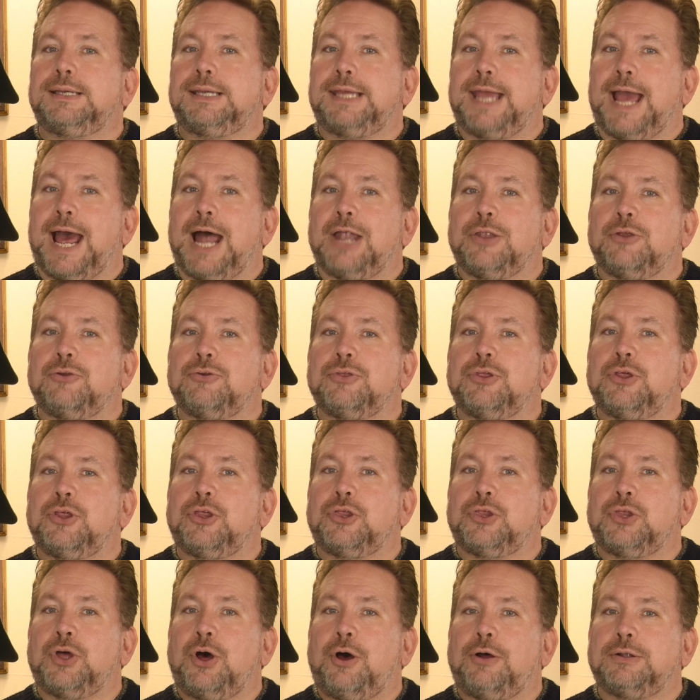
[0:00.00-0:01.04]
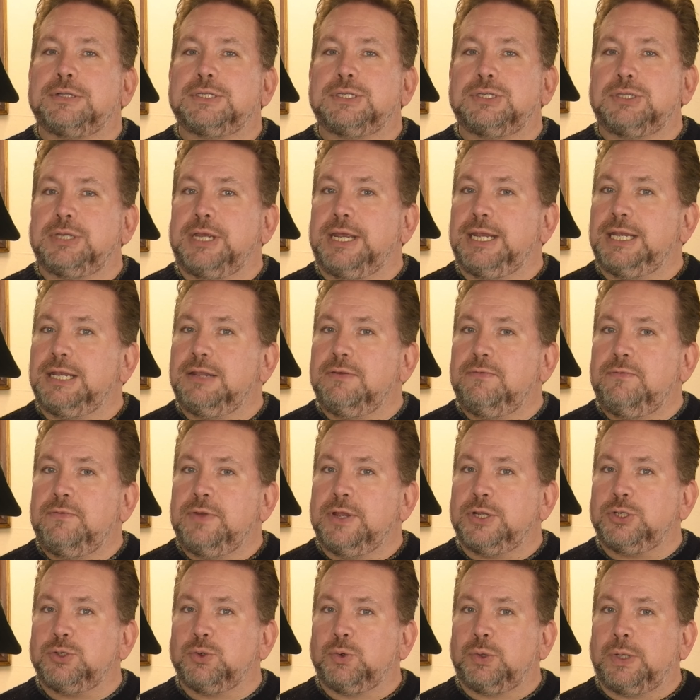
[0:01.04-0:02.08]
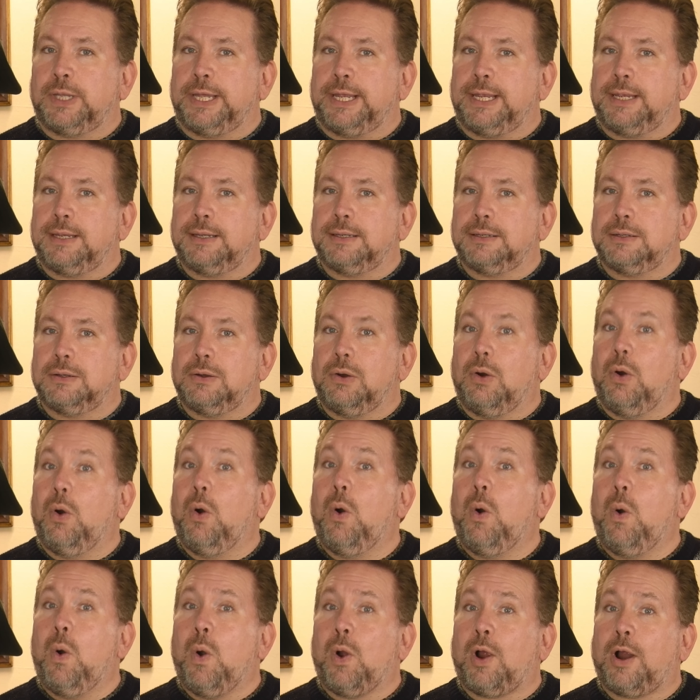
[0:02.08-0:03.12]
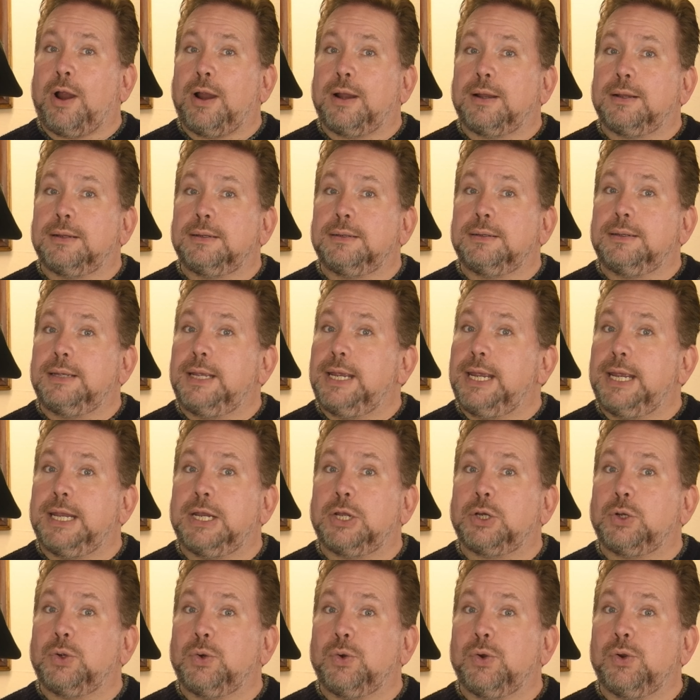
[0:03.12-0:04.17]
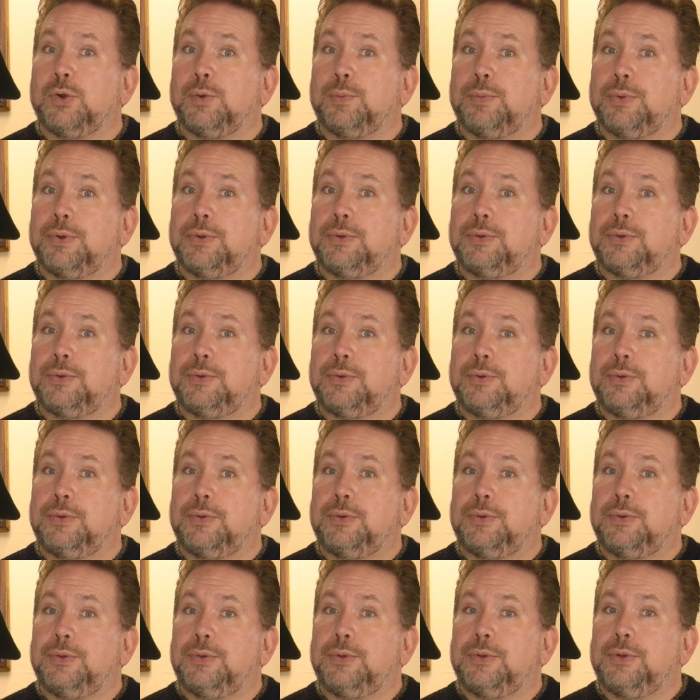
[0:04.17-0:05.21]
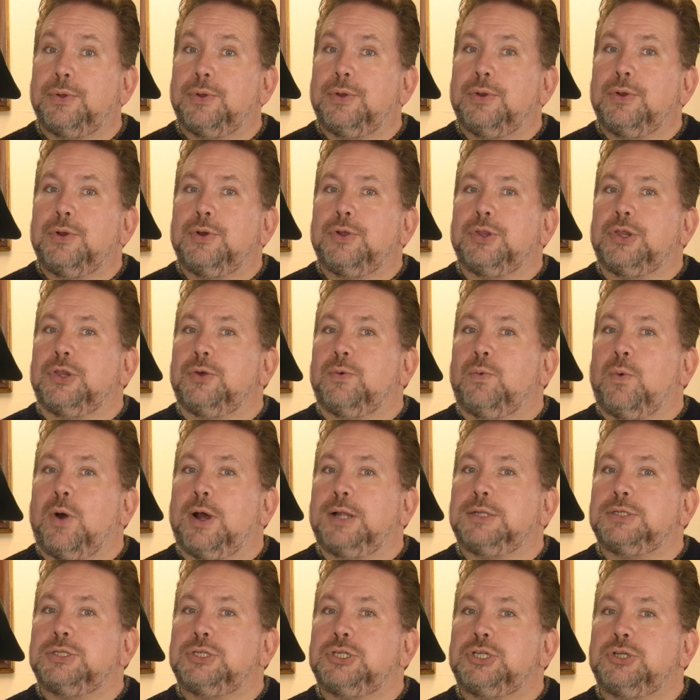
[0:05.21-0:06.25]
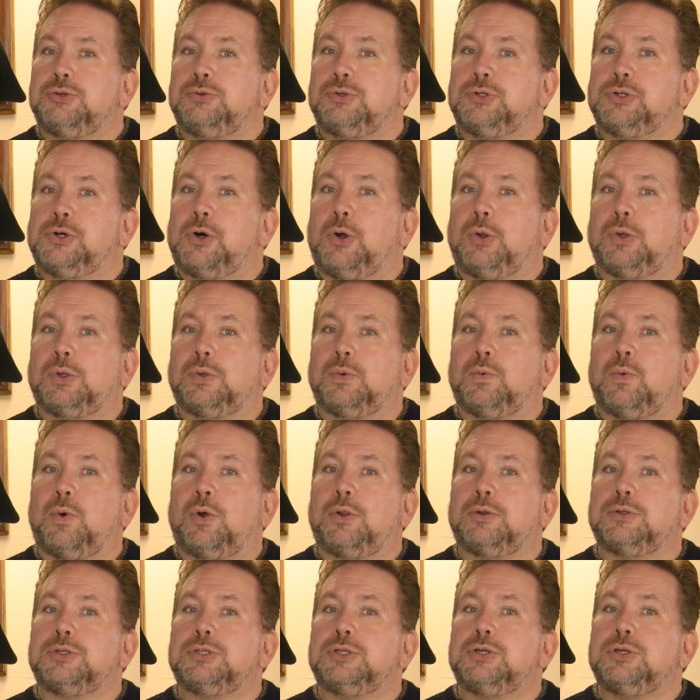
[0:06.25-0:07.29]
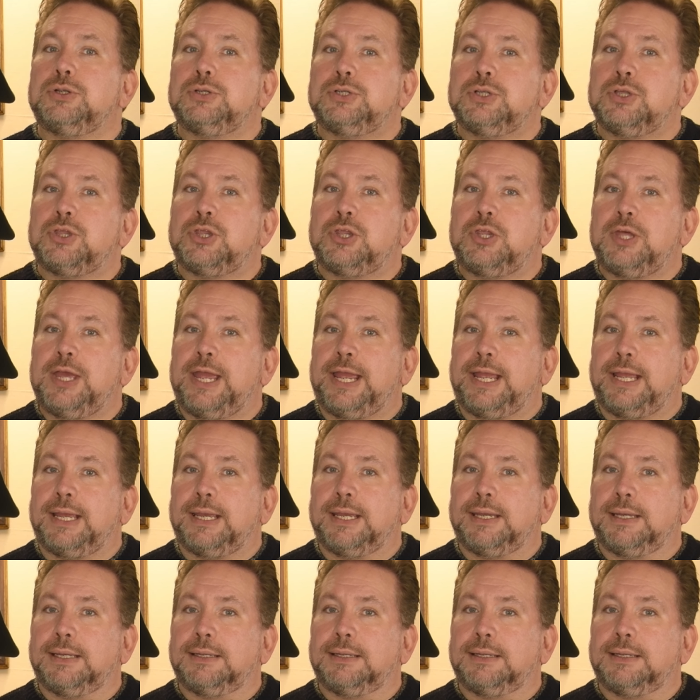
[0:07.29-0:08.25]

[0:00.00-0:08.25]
Gather the thoughts individually or in a group the ones you don't want to think.